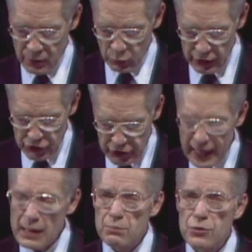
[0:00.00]
we
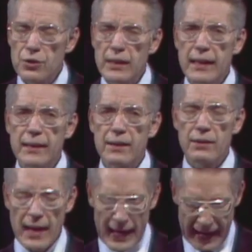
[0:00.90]
seem to
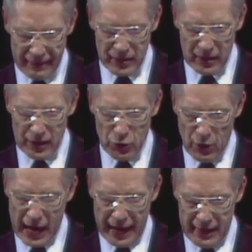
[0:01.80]
hear a heavenly
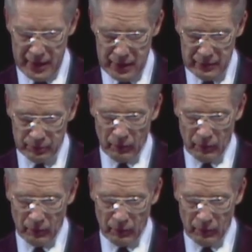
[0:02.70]
choir